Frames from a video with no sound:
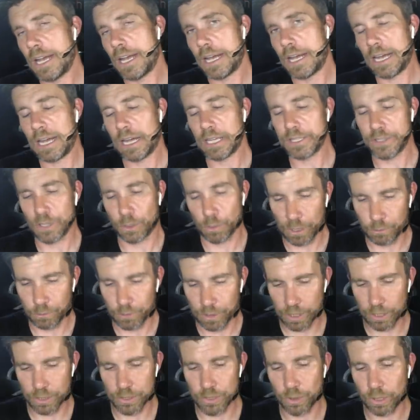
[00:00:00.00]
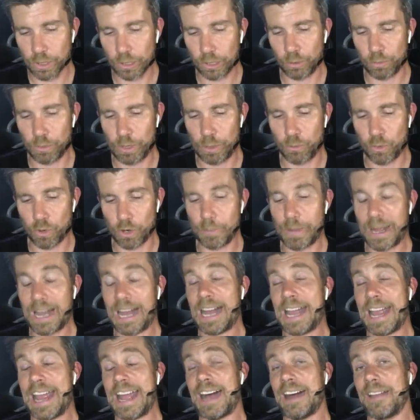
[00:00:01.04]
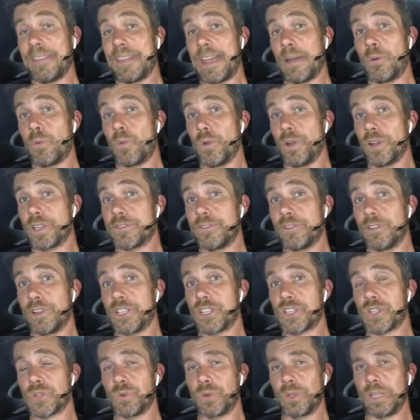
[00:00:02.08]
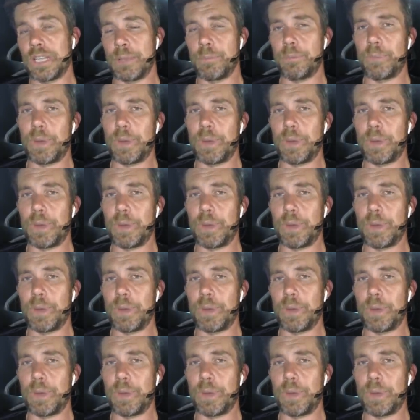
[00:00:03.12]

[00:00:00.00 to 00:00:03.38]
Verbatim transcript: Don't worry, we're going to talk a little bit more about how that works very shortly,